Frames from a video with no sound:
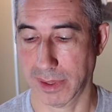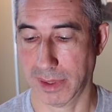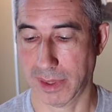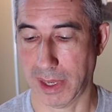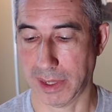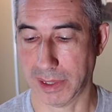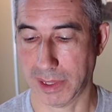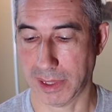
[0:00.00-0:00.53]

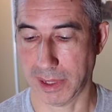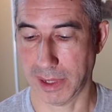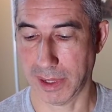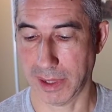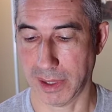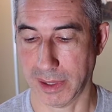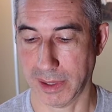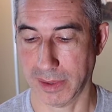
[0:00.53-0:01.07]
there's
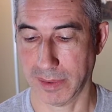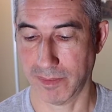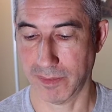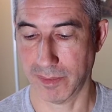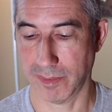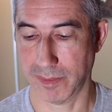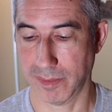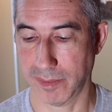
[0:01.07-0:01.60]
a
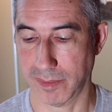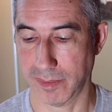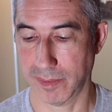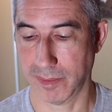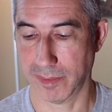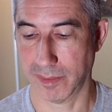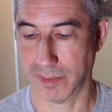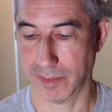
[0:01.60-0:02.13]

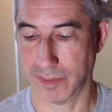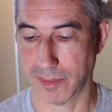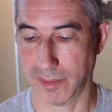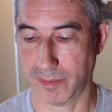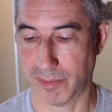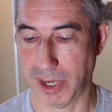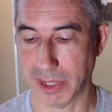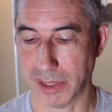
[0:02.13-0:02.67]

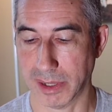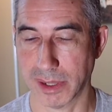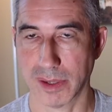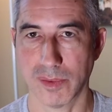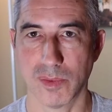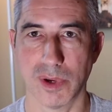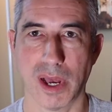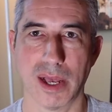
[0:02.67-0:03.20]

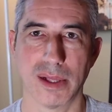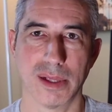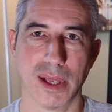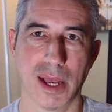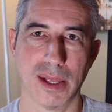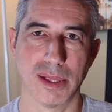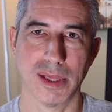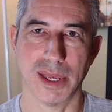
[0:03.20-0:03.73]
button,
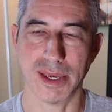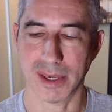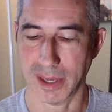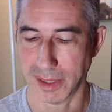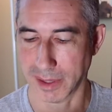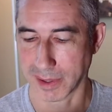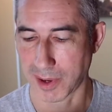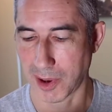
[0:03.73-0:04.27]
I'll link
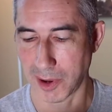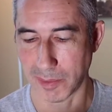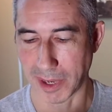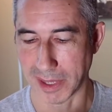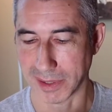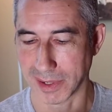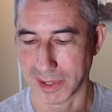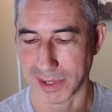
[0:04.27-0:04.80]
in the
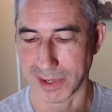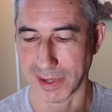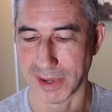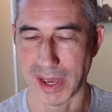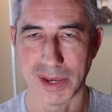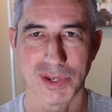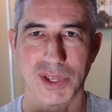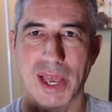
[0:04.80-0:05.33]
comments
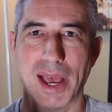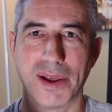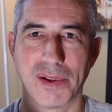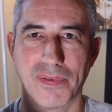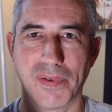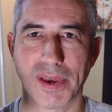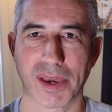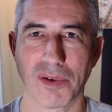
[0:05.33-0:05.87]
as to how to
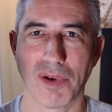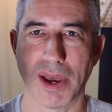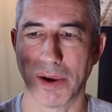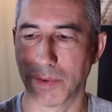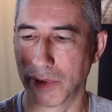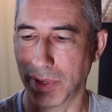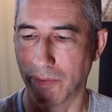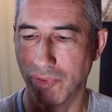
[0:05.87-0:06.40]
figure
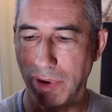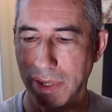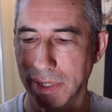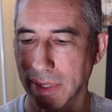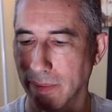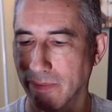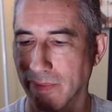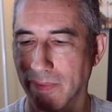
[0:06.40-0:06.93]
out. You
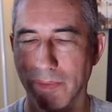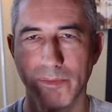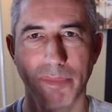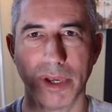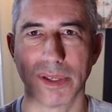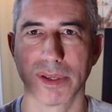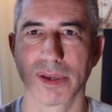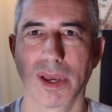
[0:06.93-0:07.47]
press a
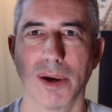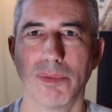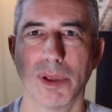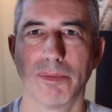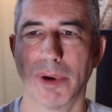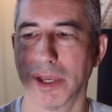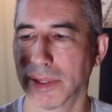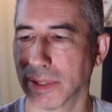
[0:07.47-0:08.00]
couple
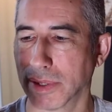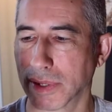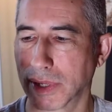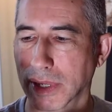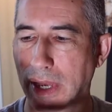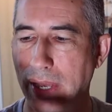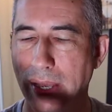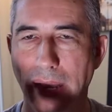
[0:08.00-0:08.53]
of
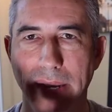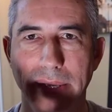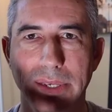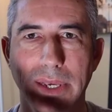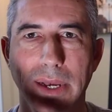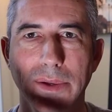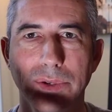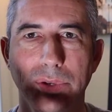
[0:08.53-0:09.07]
buttons and it
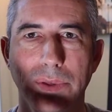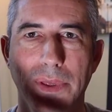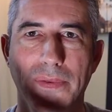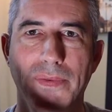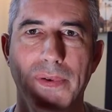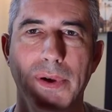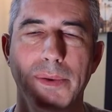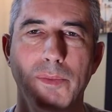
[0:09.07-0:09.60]
tells you the
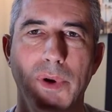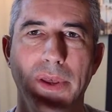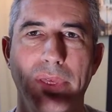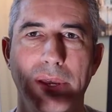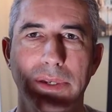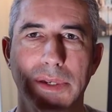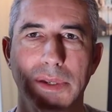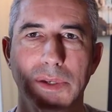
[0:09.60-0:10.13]
firmware
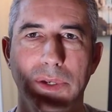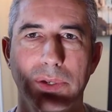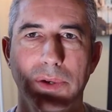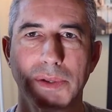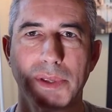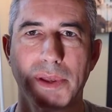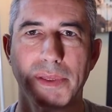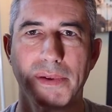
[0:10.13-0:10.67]
that's
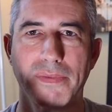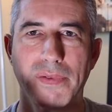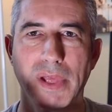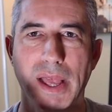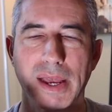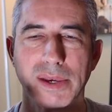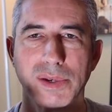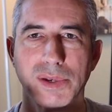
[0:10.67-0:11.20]
installed on the
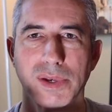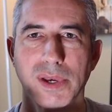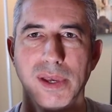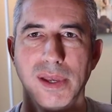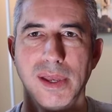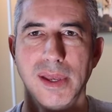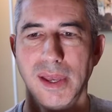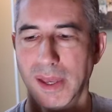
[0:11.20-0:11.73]
Flash.
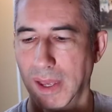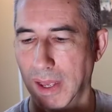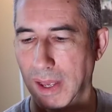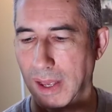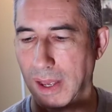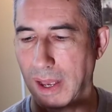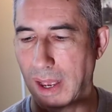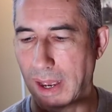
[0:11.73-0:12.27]

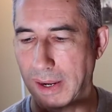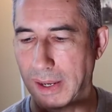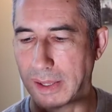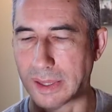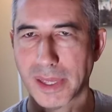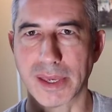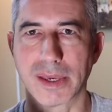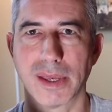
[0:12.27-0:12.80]
And
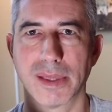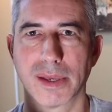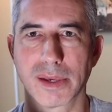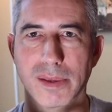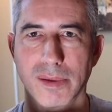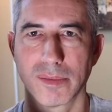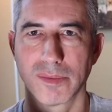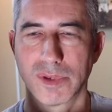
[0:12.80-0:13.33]
I'll link in the
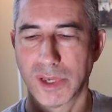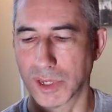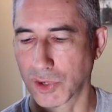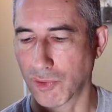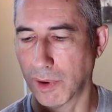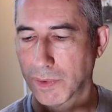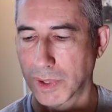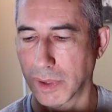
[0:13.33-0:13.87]

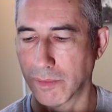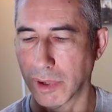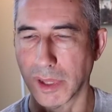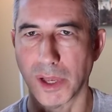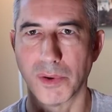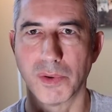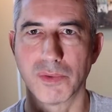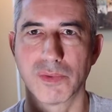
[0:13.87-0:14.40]
description
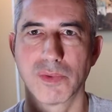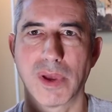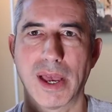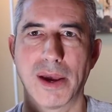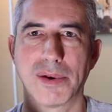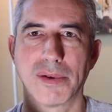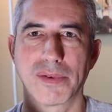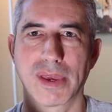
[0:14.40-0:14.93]
below
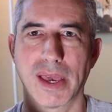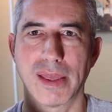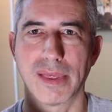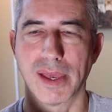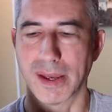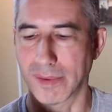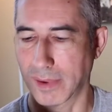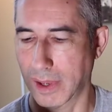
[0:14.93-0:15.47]
how to get
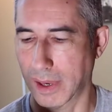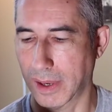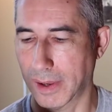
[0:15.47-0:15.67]
that,